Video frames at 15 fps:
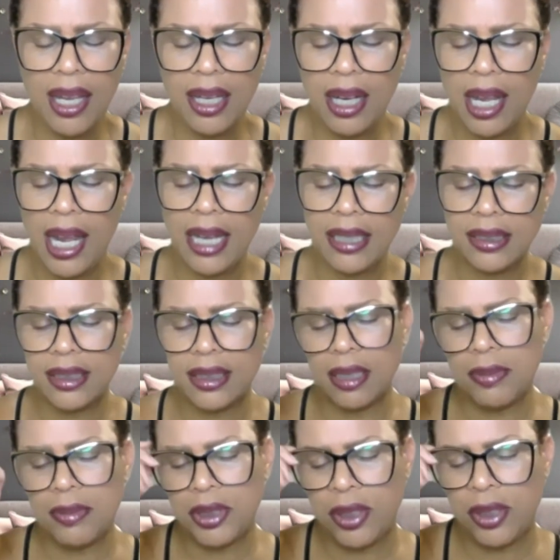And Ashley
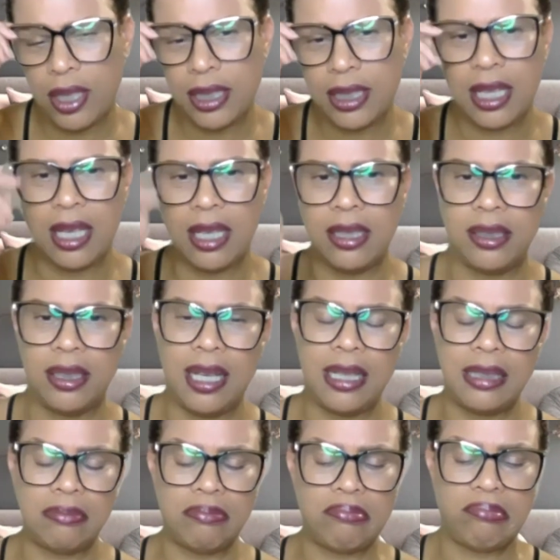comes across kind of
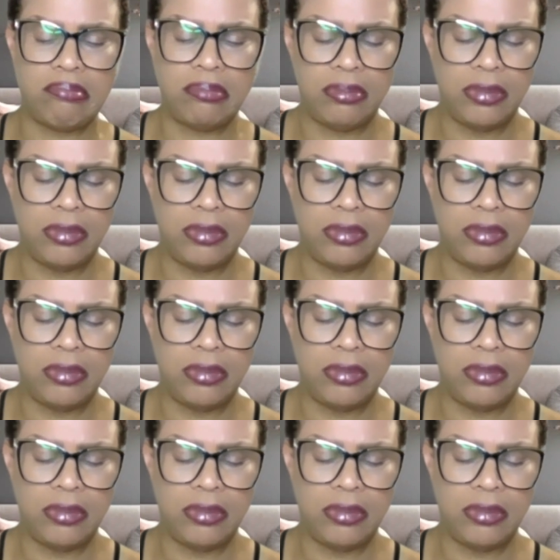like,